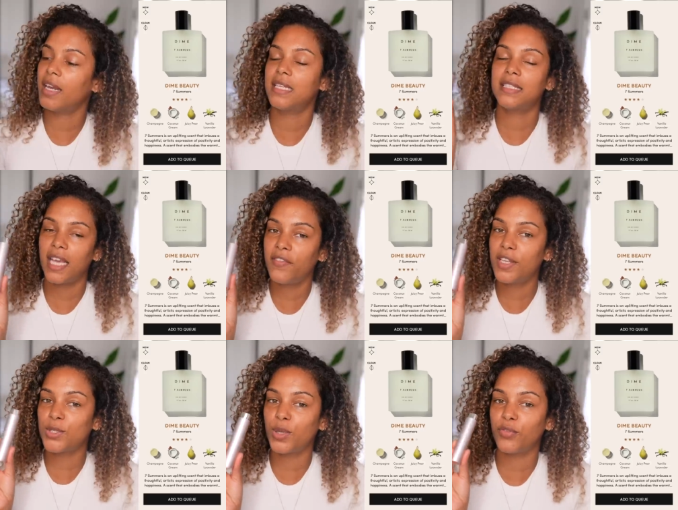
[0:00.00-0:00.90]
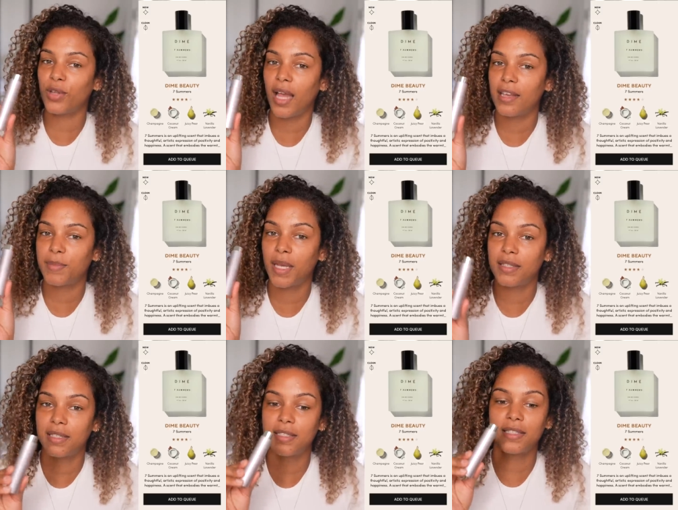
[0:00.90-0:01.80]
And I saved this one for last
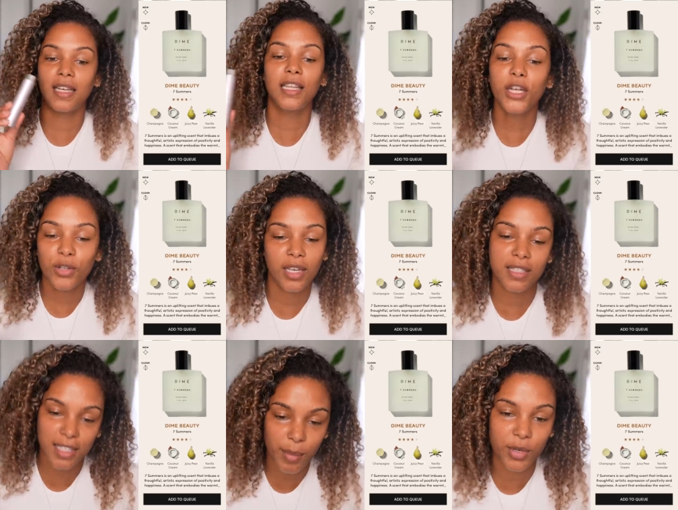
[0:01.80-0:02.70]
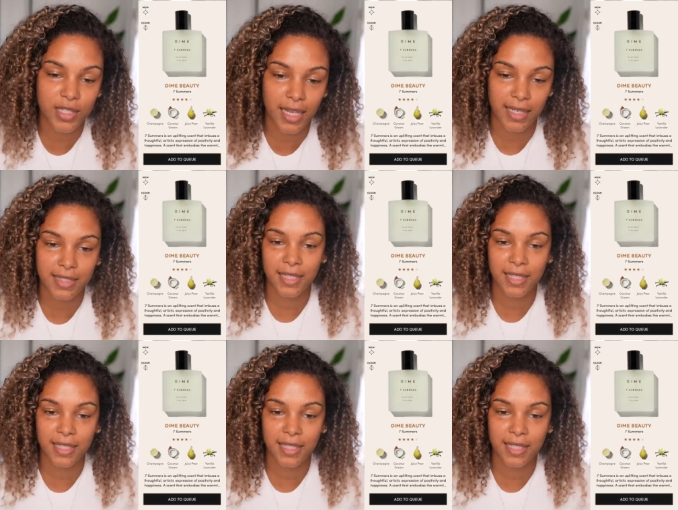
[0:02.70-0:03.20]
because it's clearly a summer scent.